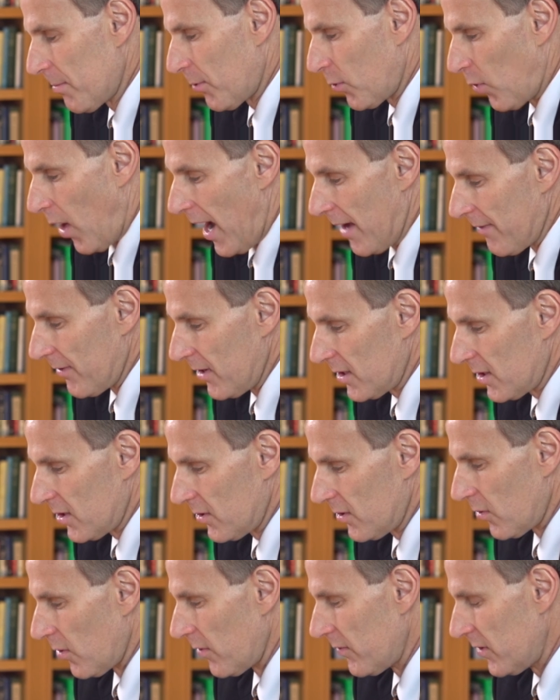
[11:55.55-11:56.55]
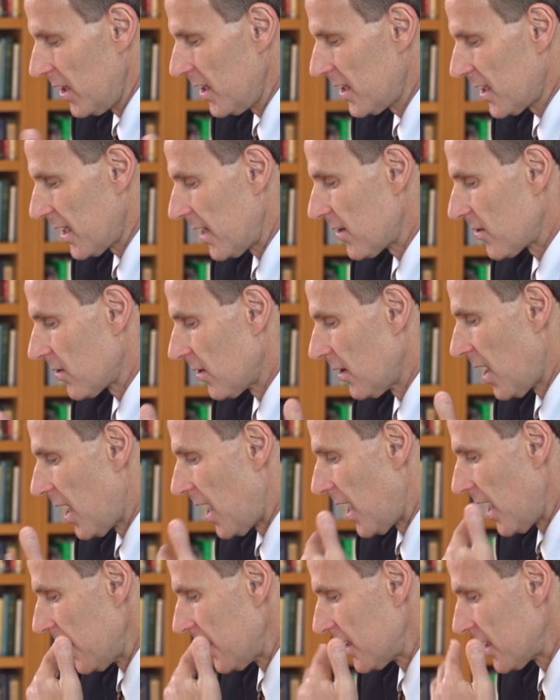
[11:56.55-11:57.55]
private, sort of
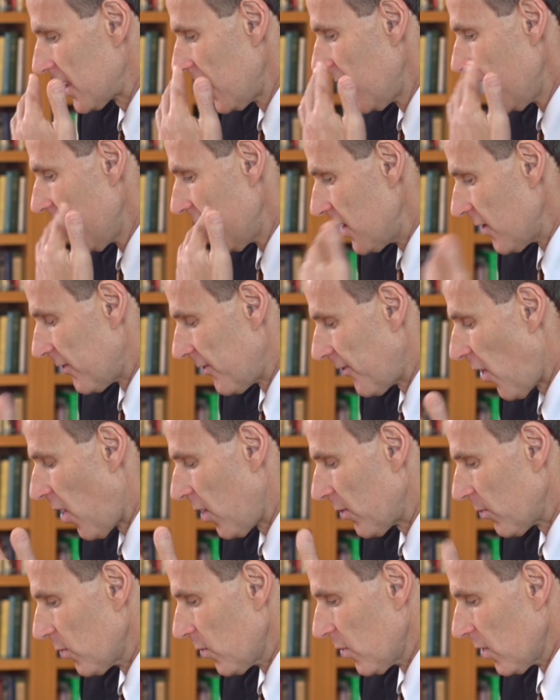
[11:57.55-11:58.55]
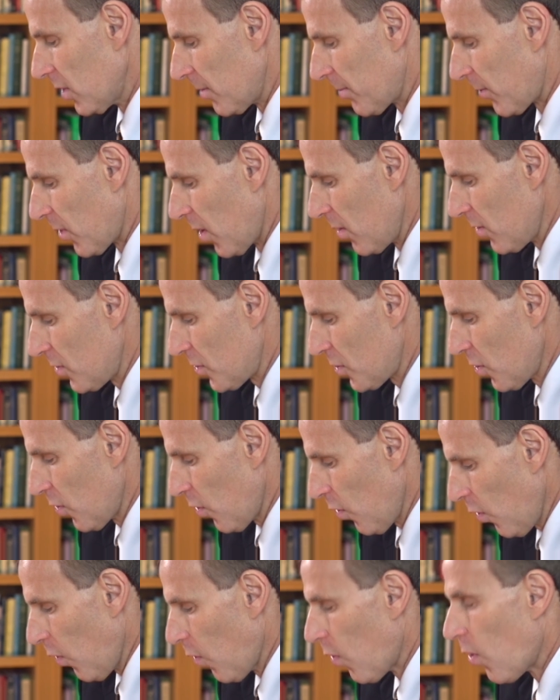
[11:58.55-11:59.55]
decentralized default rule approach,
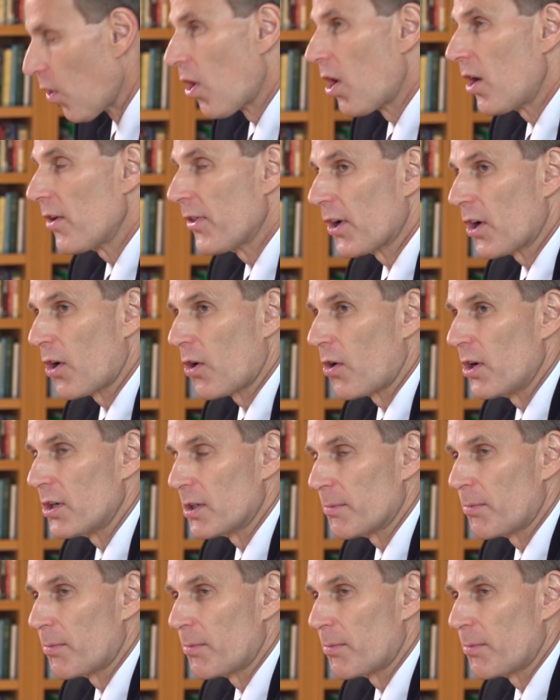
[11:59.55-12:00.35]
or the current